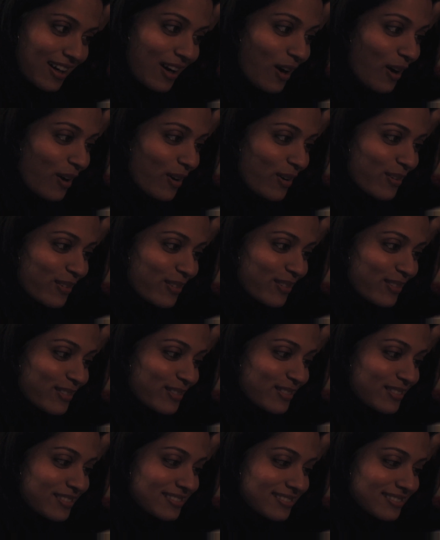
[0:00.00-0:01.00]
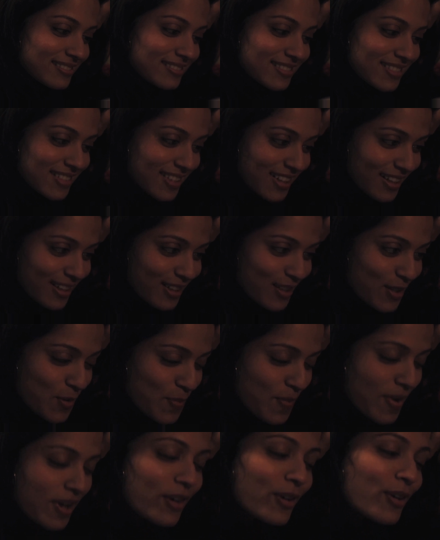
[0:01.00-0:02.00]
Oh,
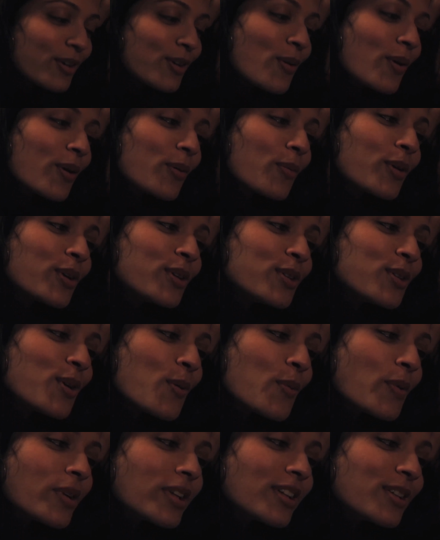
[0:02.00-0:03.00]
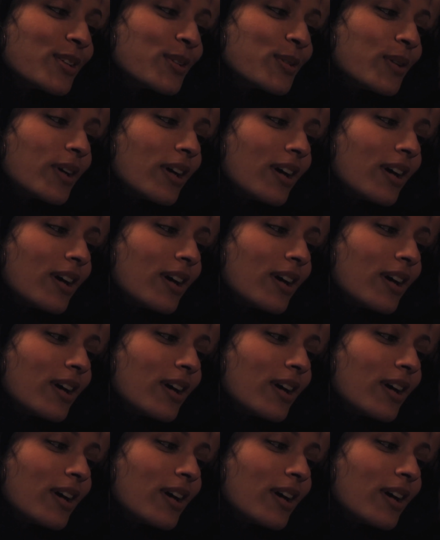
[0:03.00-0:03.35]
you're better at knowing what you don't want to do,